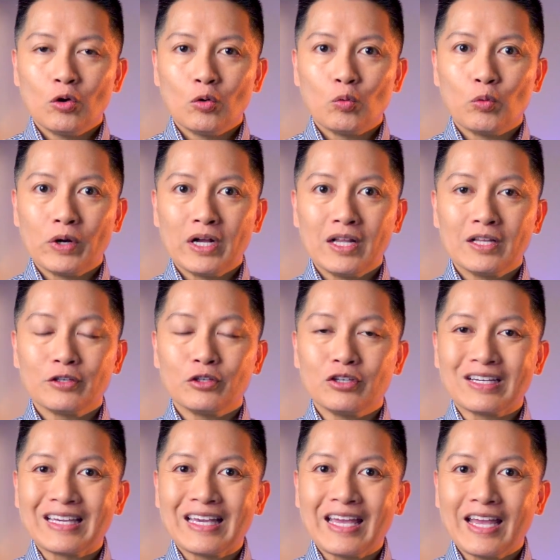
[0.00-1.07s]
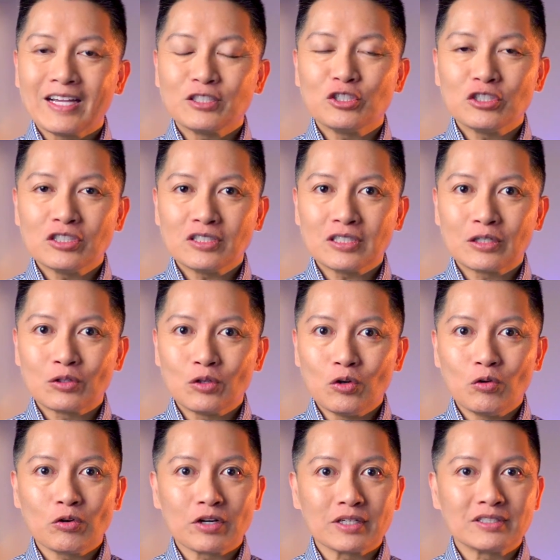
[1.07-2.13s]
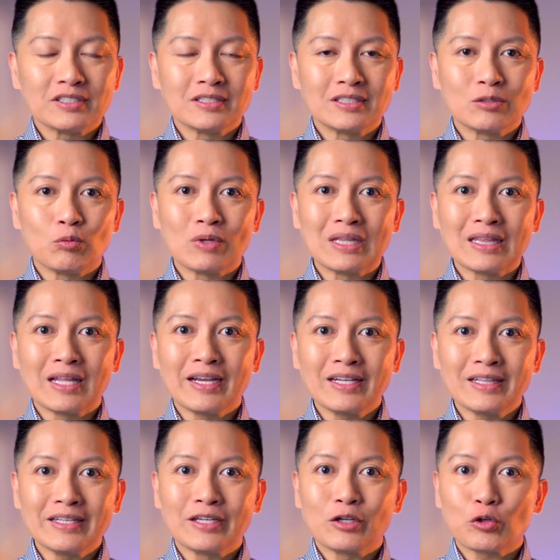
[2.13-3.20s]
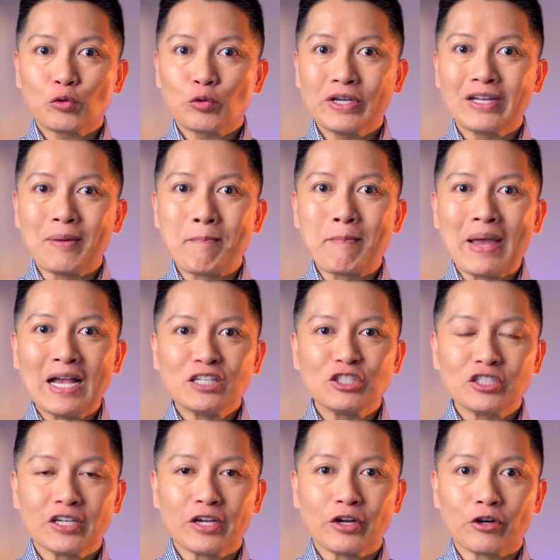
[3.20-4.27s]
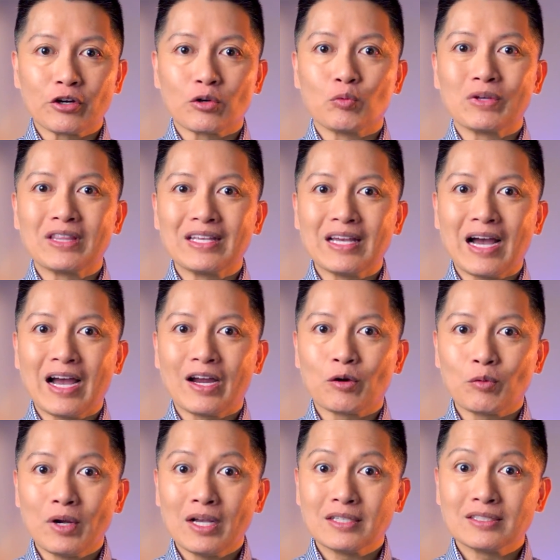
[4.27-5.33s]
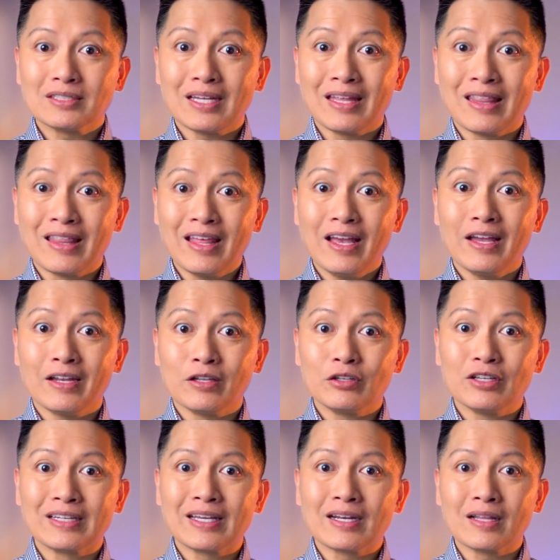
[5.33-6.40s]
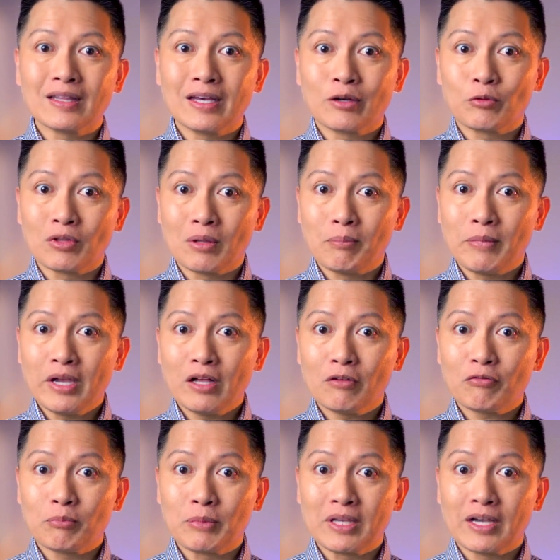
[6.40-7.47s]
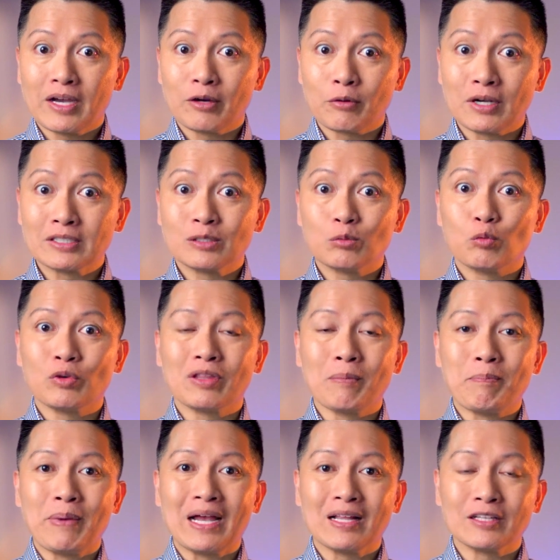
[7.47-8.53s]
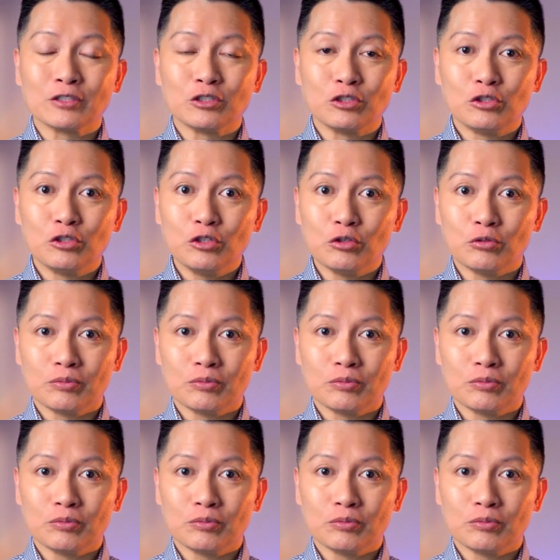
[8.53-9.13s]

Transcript: Well, you can't just ignore it since it will likely create a matching error with the IRS, and then you'd get a letter in the mail from the IRS with a balance due.